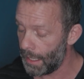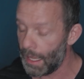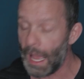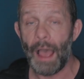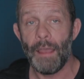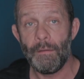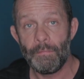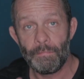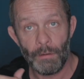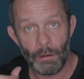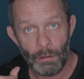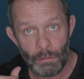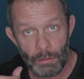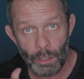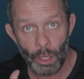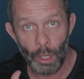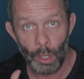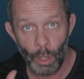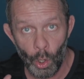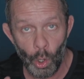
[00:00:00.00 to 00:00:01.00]
iPhone
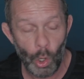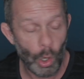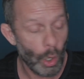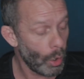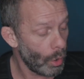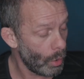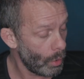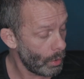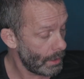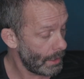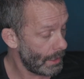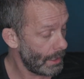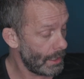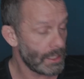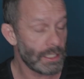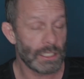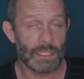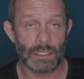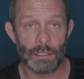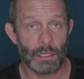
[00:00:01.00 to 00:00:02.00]
logo,
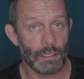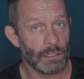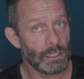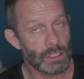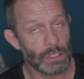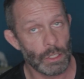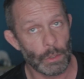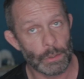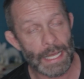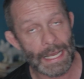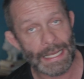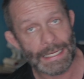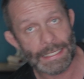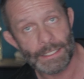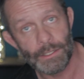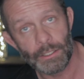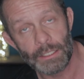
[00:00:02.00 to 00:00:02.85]
it's no dice.